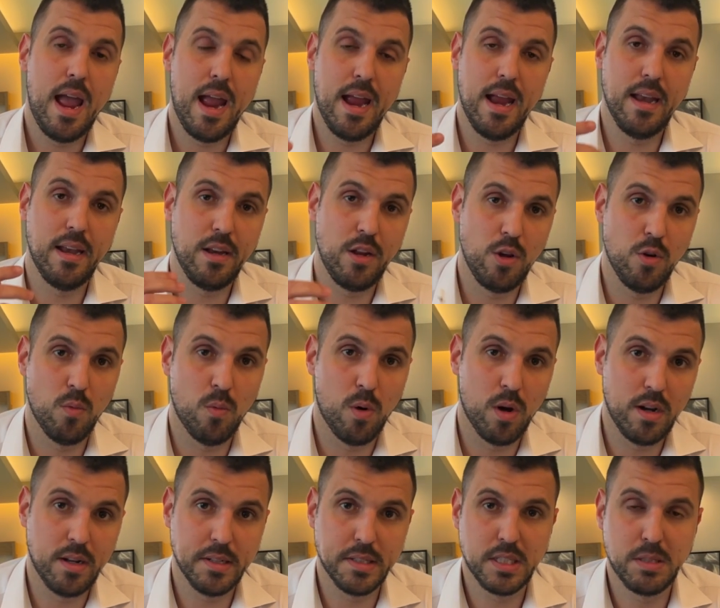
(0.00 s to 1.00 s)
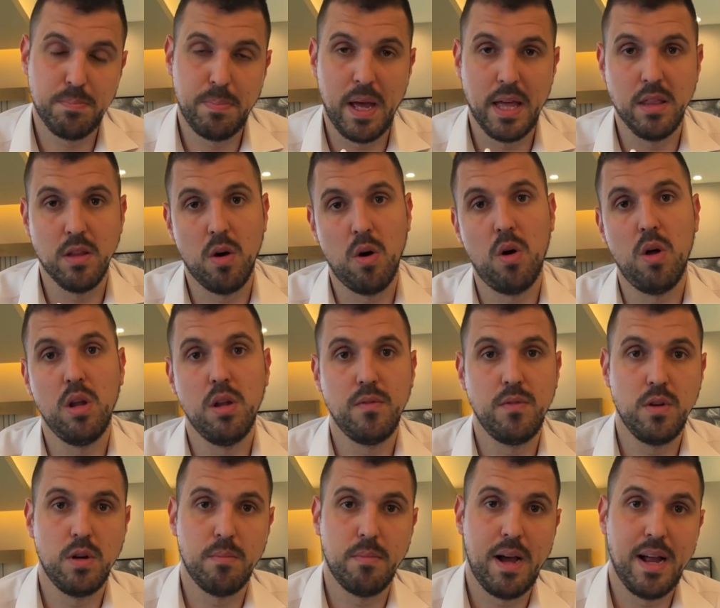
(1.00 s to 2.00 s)
and you want to spend all
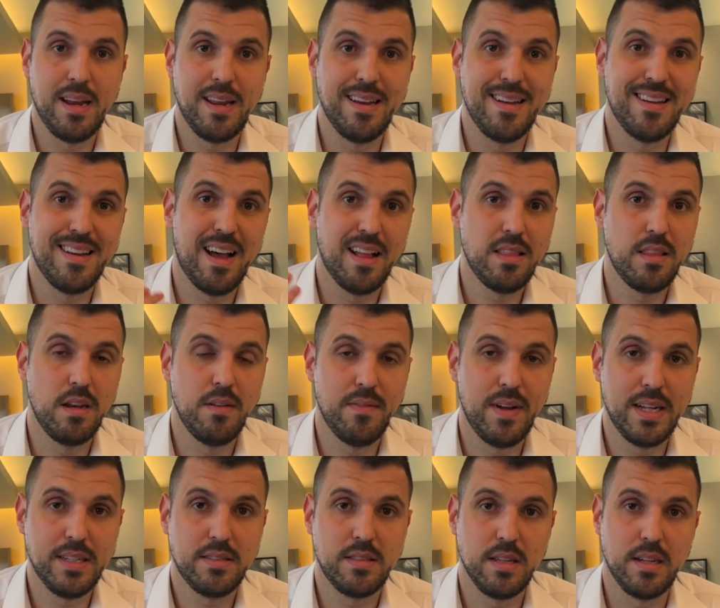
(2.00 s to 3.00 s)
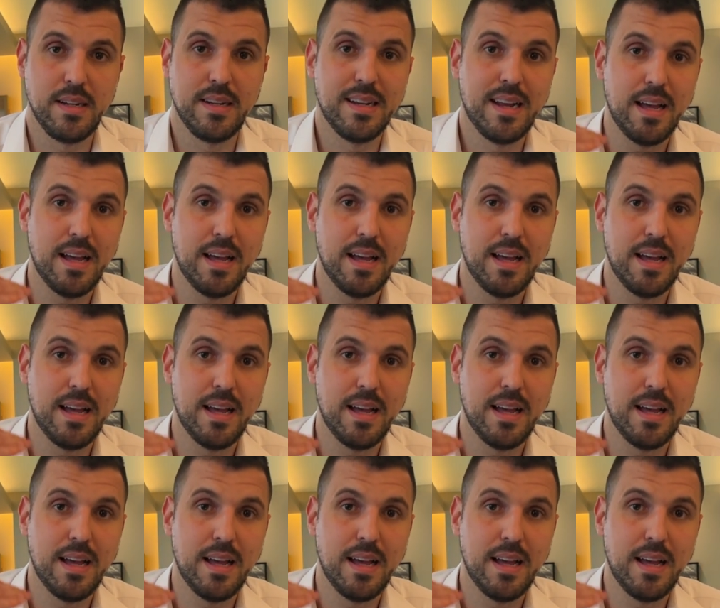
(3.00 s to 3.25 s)
of your money not investing,